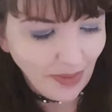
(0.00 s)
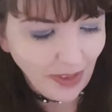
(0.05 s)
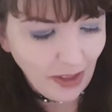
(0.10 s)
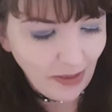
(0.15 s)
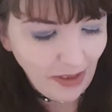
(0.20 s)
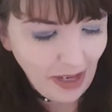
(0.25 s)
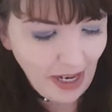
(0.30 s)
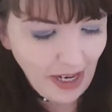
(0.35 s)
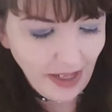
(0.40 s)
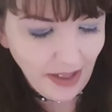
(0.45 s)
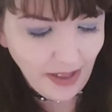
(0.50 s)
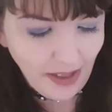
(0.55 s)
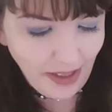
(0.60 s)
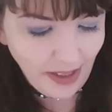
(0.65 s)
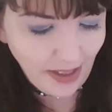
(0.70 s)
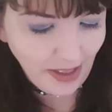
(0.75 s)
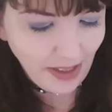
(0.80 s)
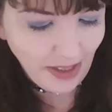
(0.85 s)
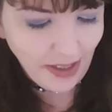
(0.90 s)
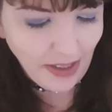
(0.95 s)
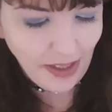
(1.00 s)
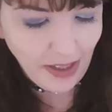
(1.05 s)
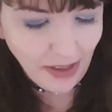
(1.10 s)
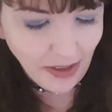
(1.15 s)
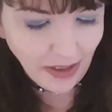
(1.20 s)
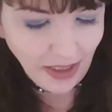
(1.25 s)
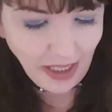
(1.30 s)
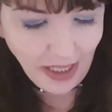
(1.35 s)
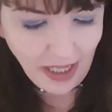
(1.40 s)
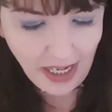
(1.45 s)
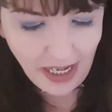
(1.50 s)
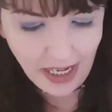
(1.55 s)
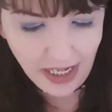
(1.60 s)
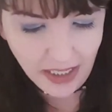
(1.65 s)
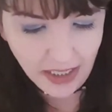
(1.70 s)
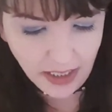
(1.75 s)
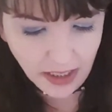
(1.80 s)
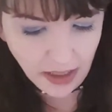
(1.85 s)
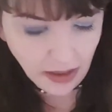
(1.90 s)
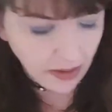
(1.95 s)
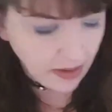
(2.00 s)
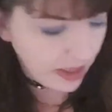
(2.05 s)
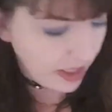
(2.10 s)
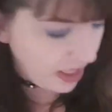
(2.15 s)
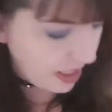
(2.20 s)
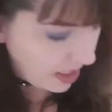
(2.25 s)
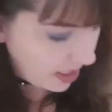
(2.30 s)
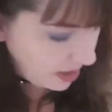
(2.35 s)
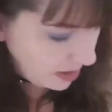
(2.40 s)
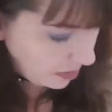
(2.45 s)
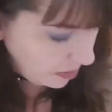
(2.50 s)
Right. Okay, so then